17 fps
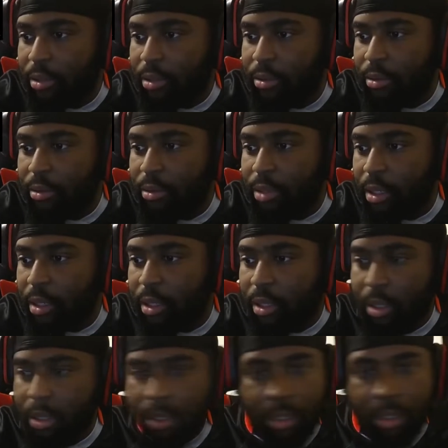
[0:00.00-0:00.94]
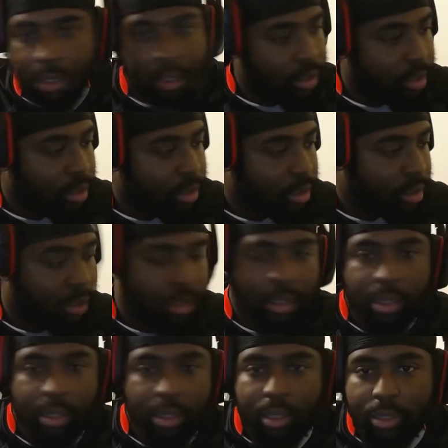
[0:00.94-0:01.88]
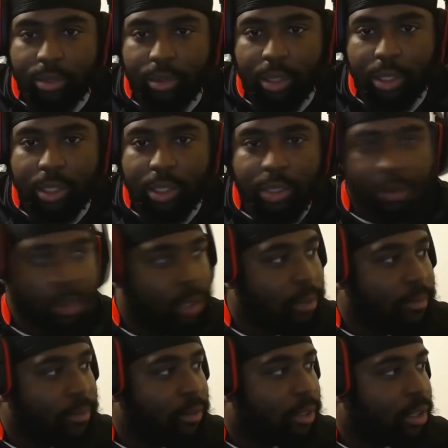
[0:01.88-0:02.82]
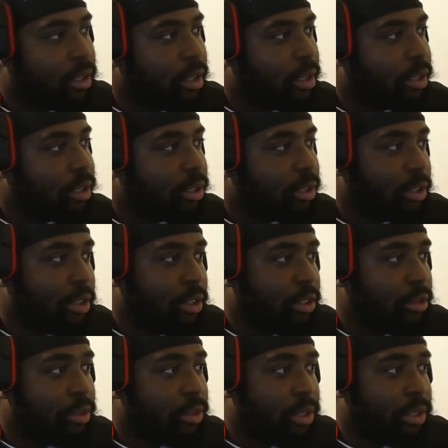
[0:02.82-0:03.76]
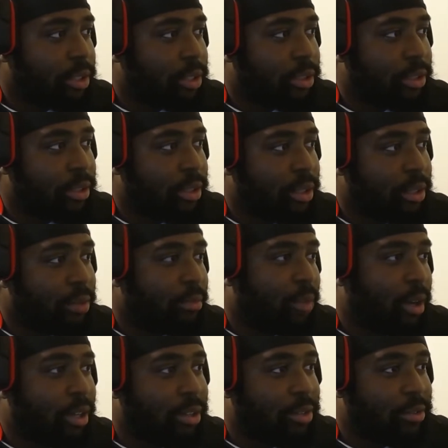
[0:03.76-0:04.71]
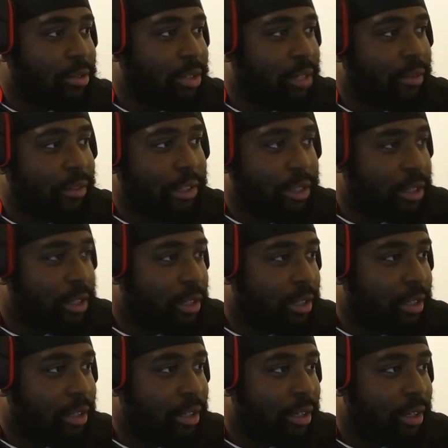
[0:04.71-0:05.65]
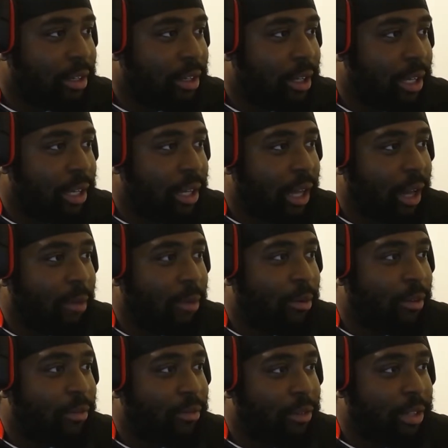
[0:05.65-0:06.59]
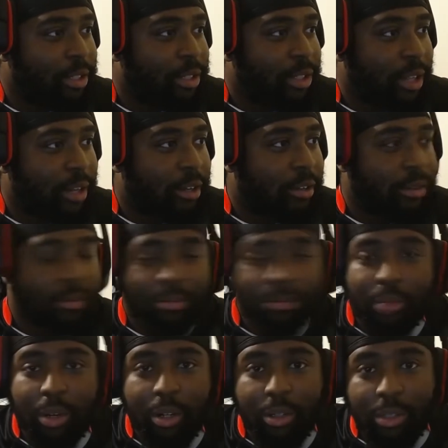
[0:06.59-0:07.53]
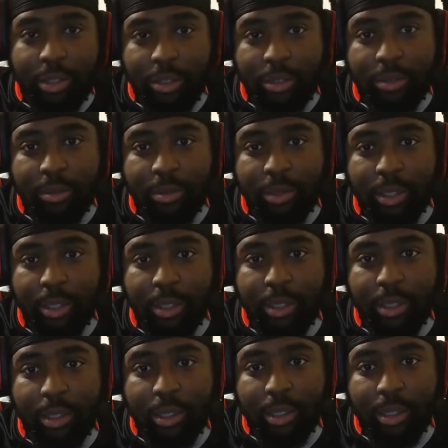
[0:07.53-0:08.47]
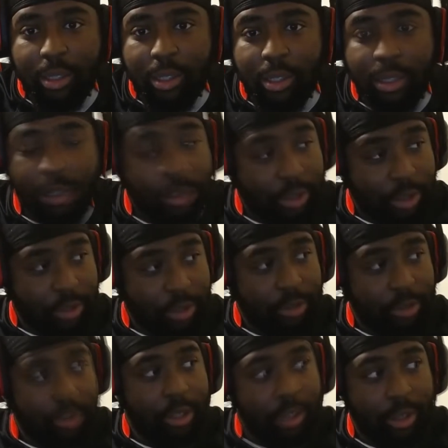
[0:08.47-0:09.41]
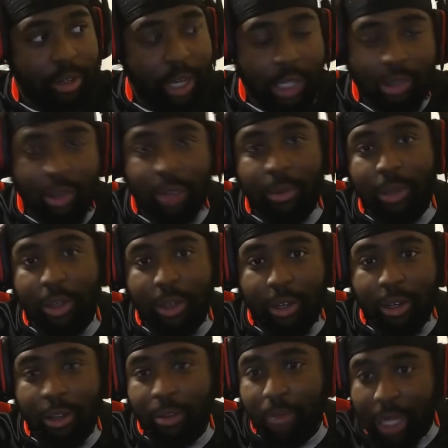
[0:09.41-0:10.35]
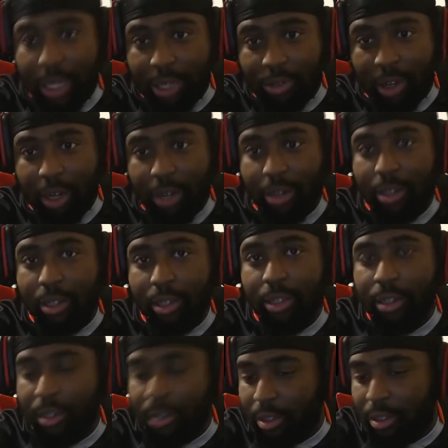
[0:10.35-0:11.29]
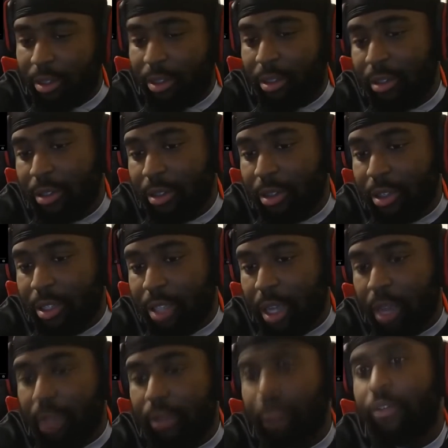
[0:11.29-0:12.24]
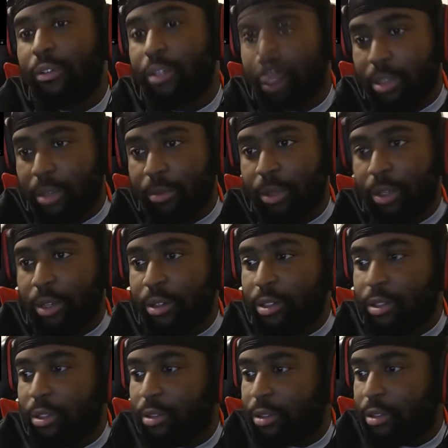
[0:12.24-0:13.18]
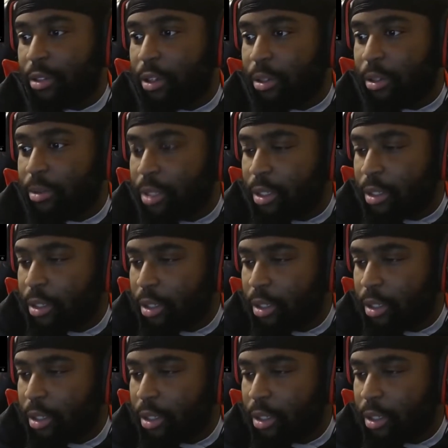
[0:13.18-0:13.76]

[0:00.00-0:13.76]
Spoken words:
saying? So run this one up for the culture. Loose, Moscow 17, Lightwork Freestyle, part 2. There's a screen here. That's why I'm looking here, but I try to look here because I have something here too. You know what I'm saying?